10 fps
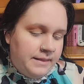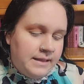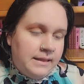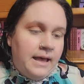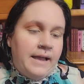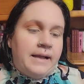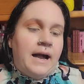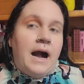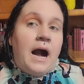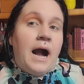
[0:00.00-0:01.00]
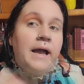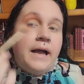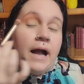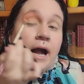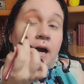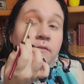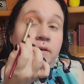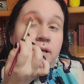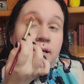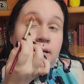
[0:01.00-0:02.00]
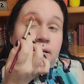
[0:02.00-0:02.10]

that like I have